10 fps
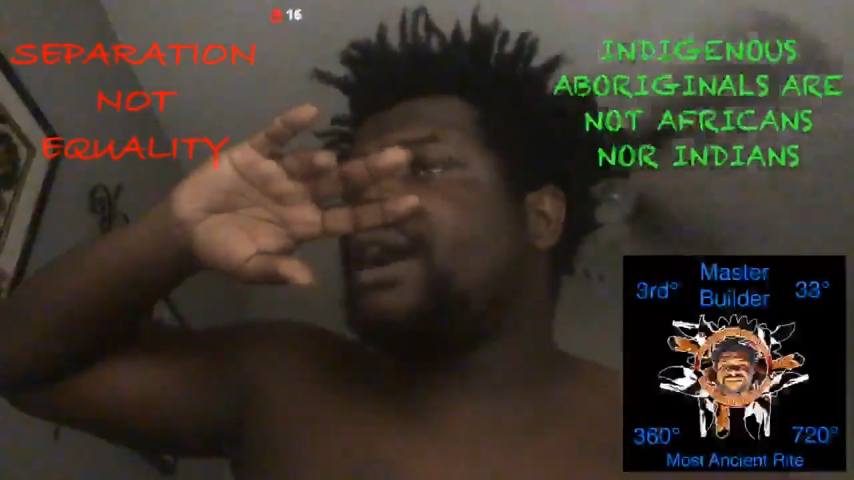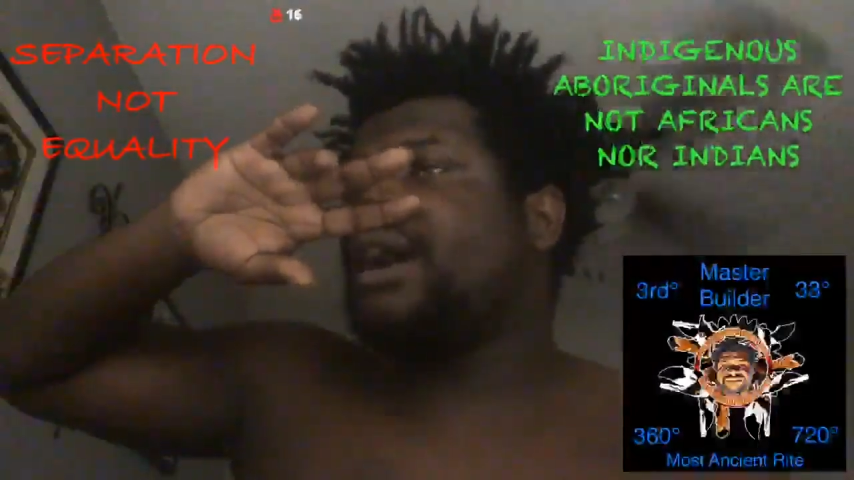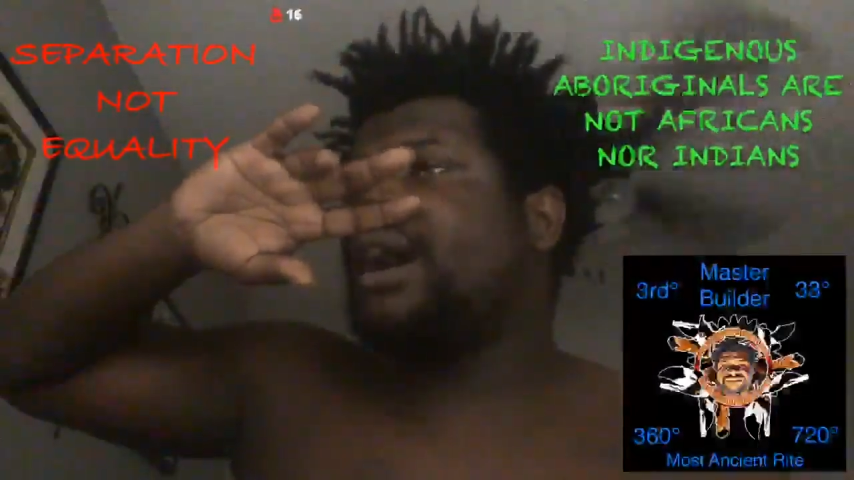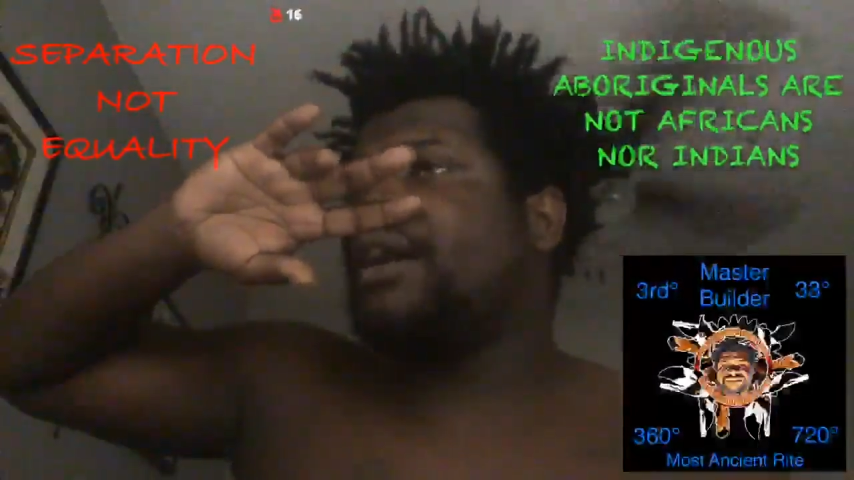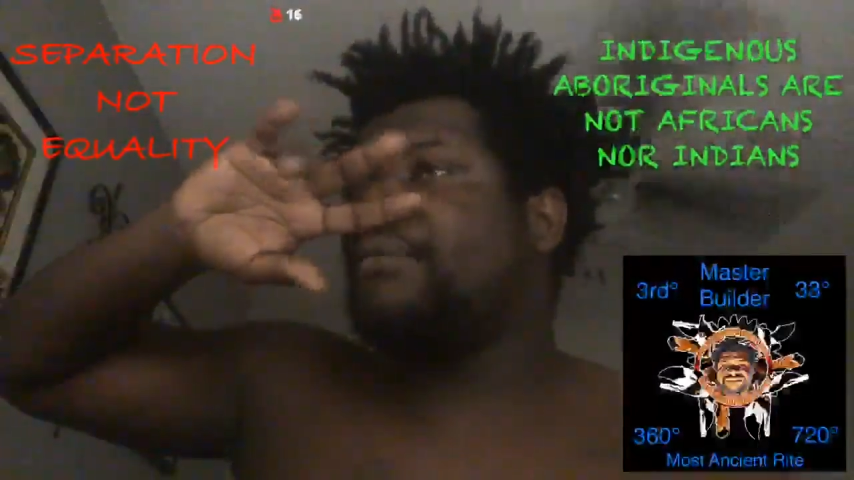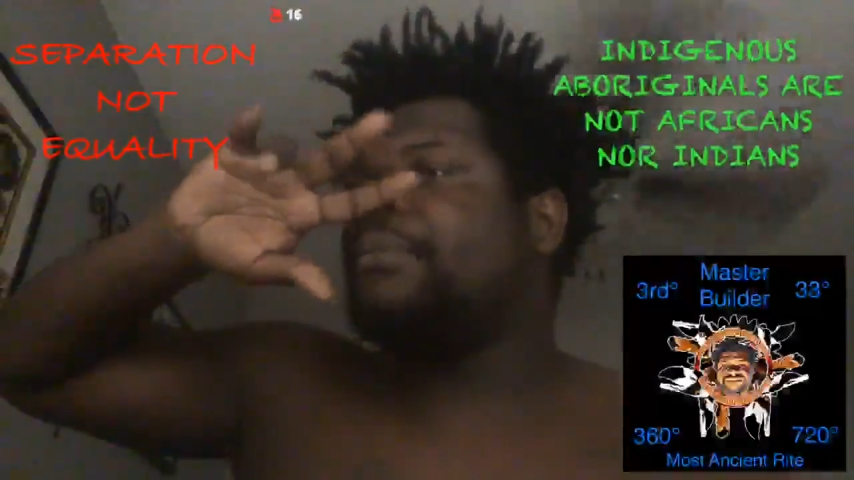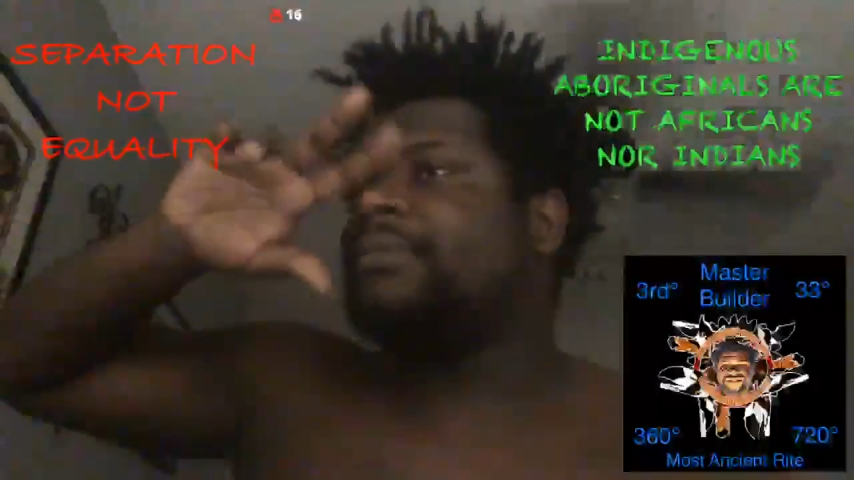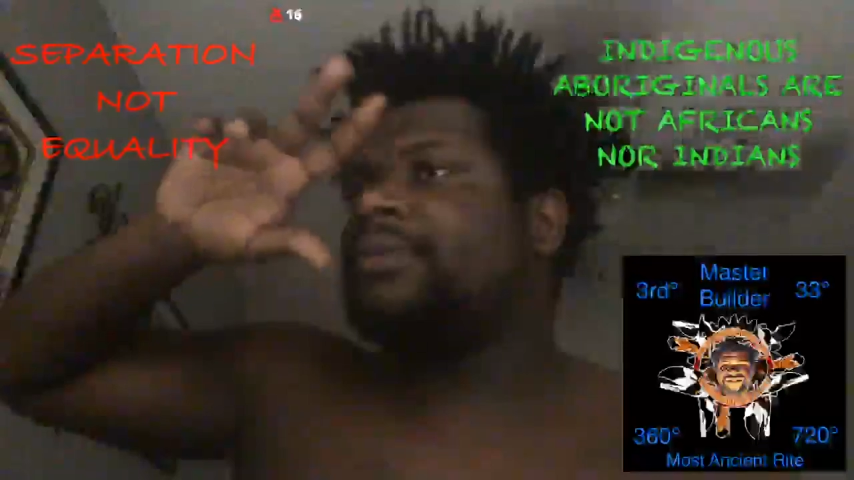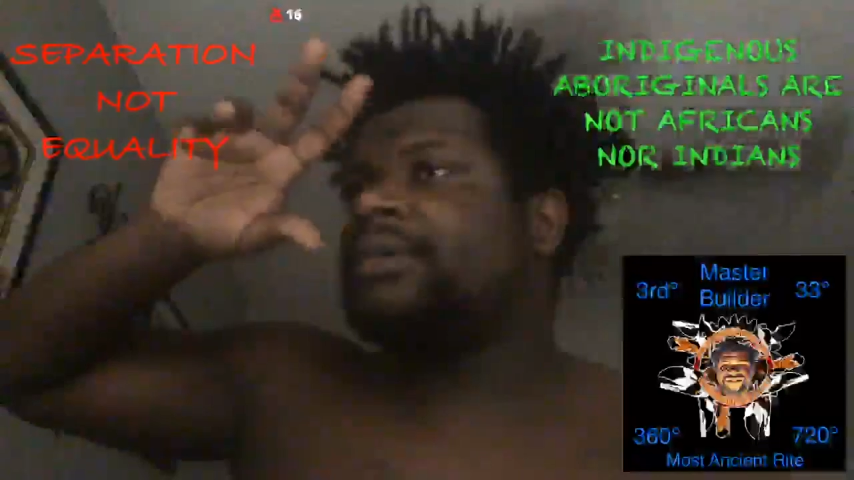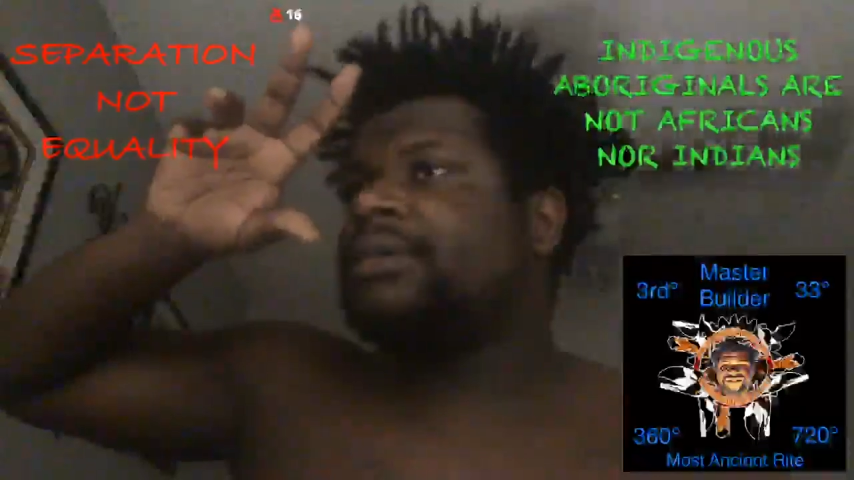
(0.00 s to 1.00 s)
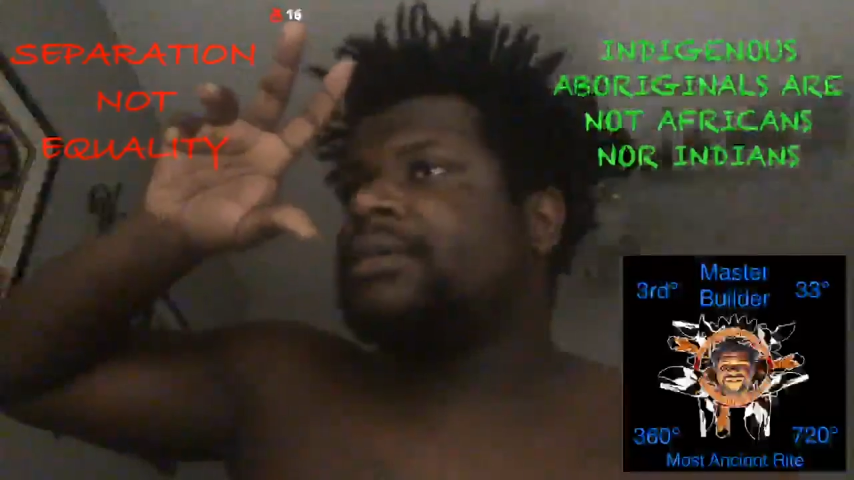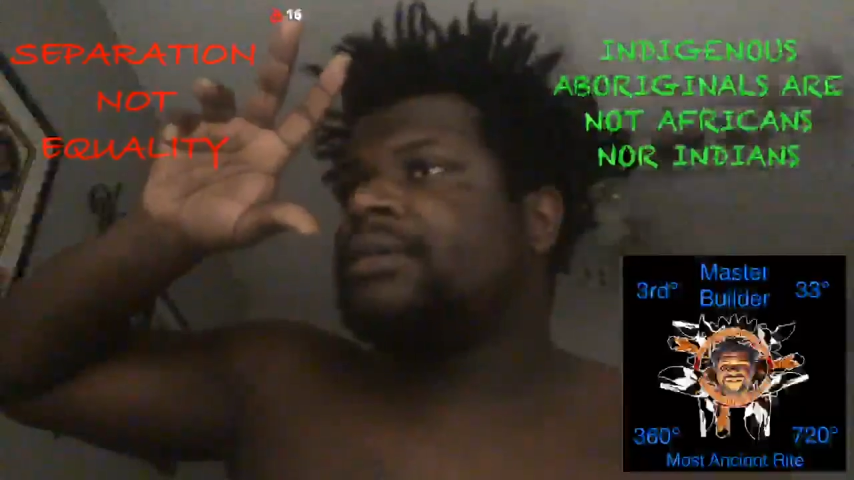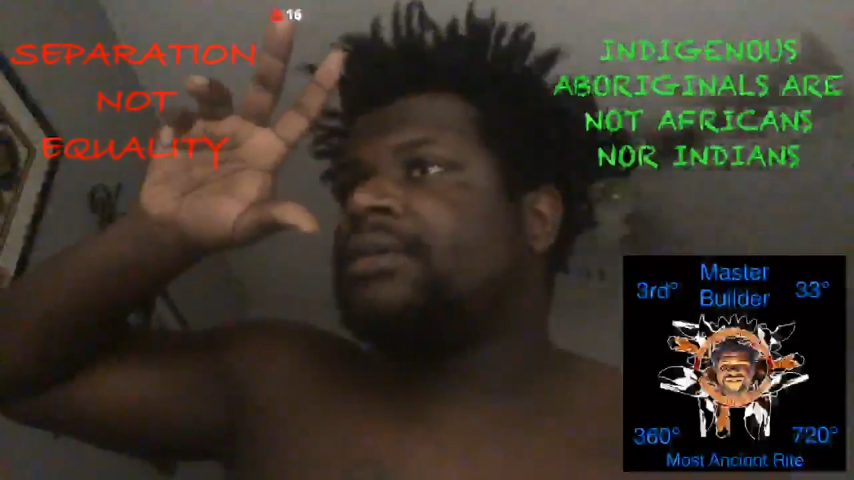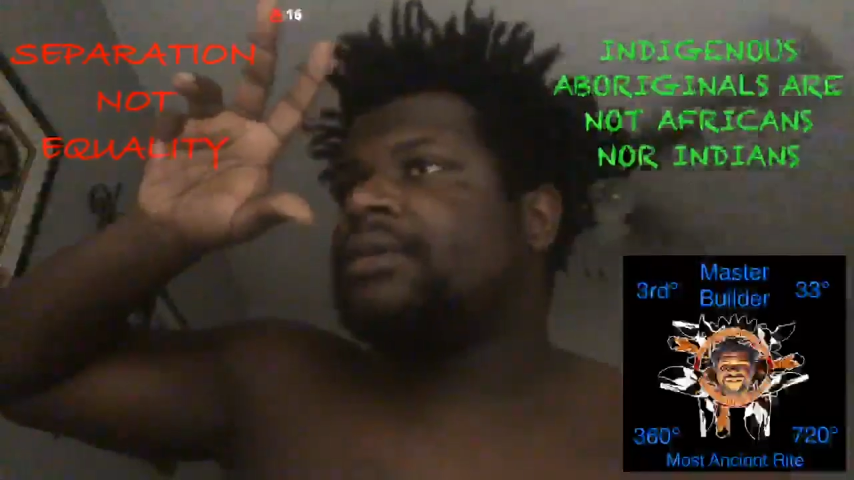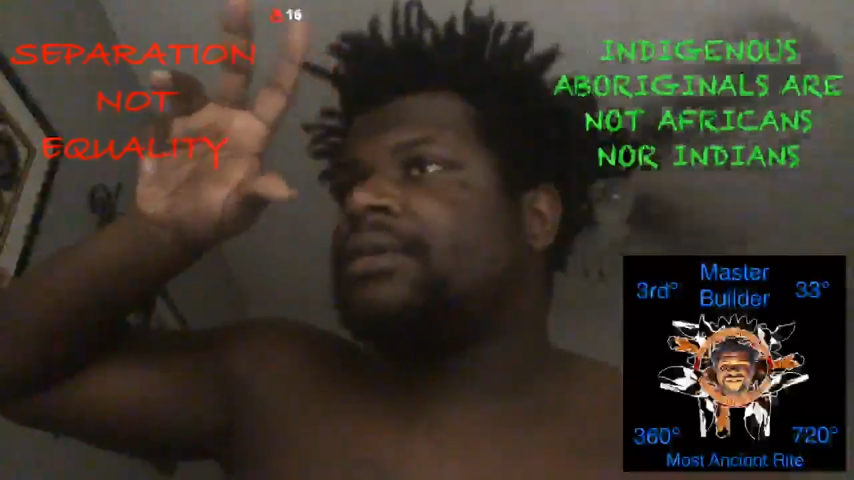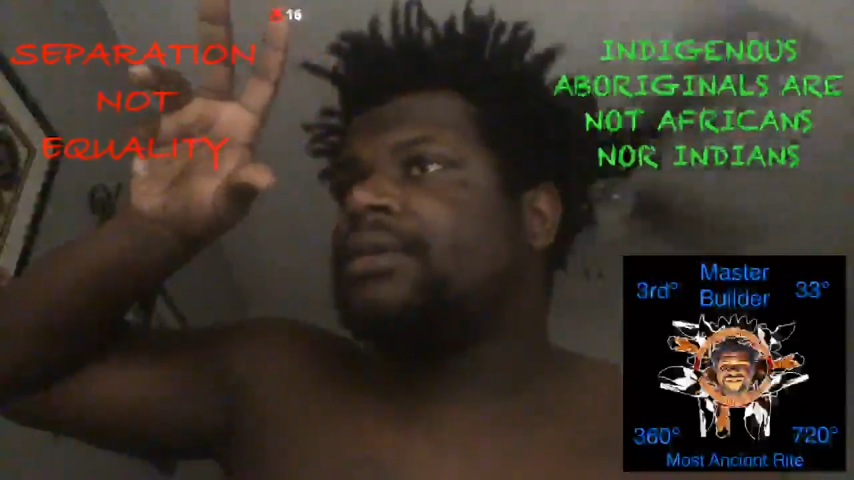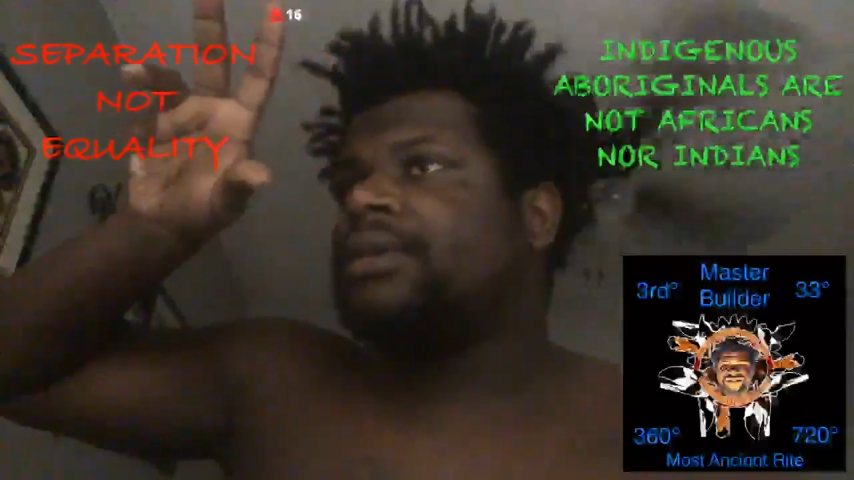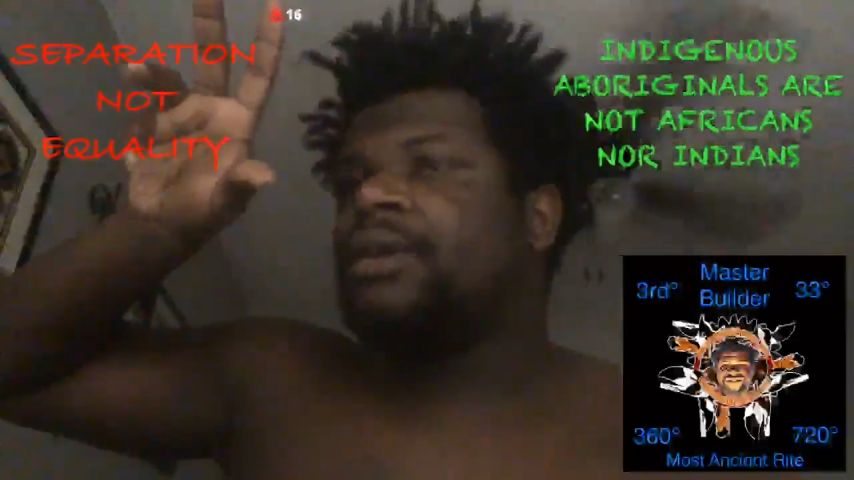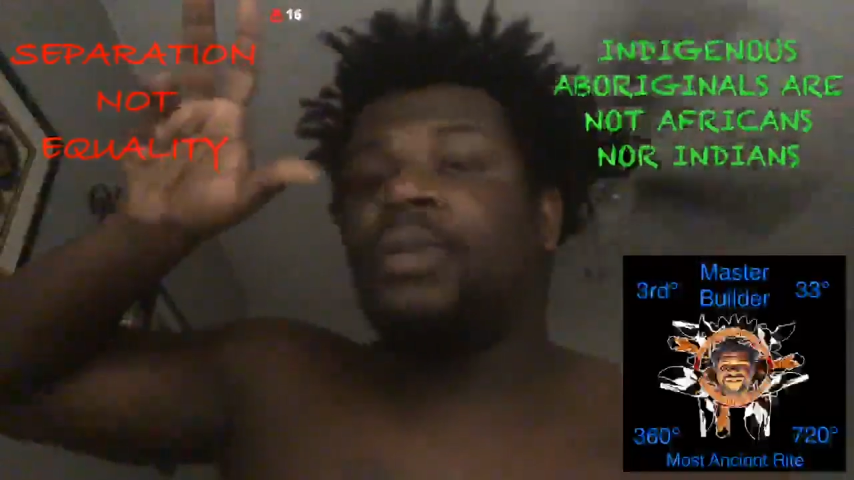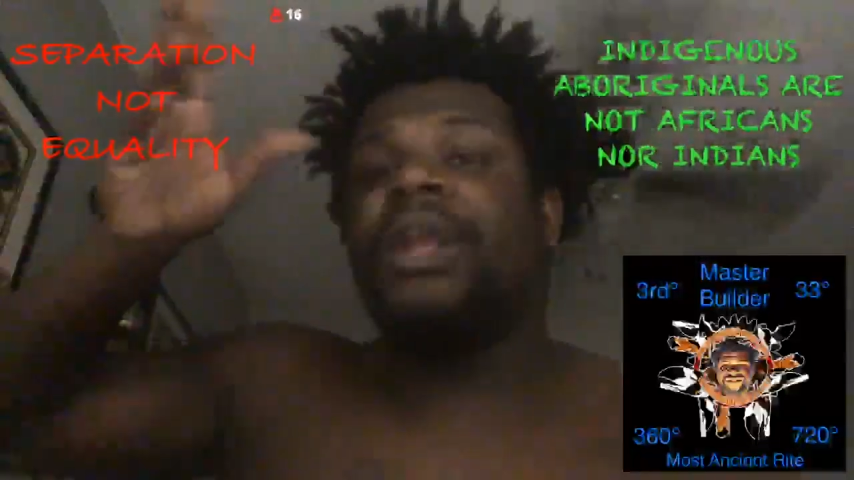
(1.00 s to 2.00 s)
um
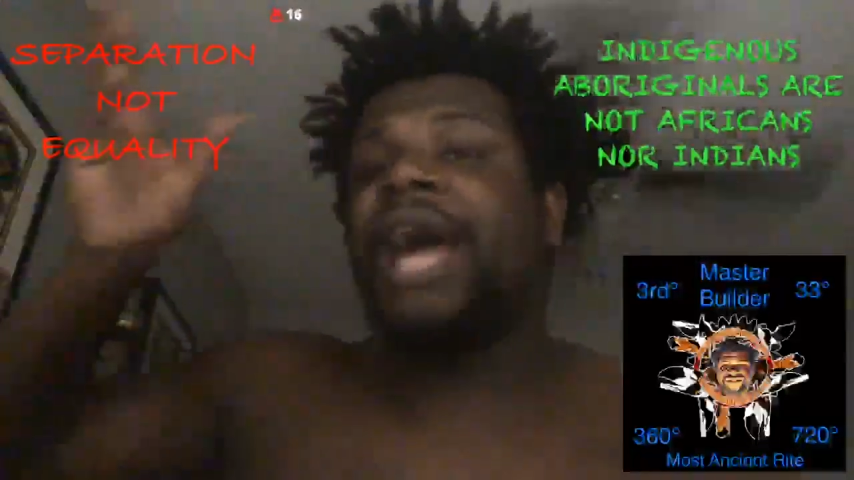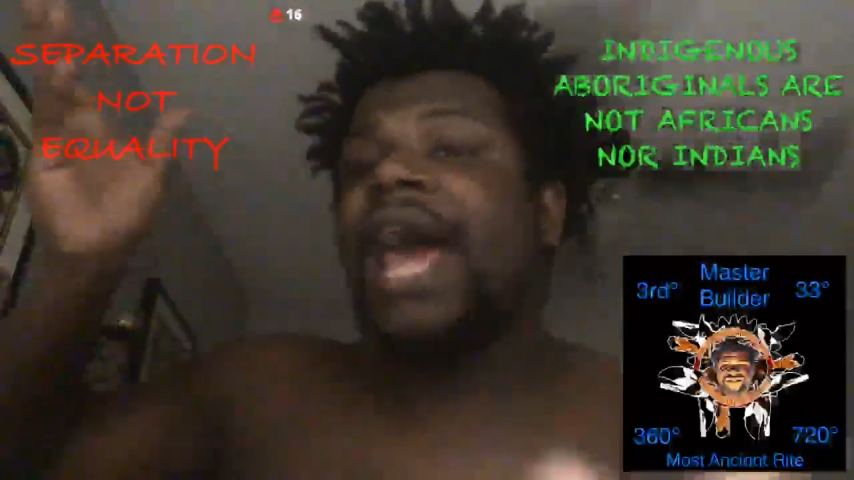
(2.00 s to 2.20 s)
well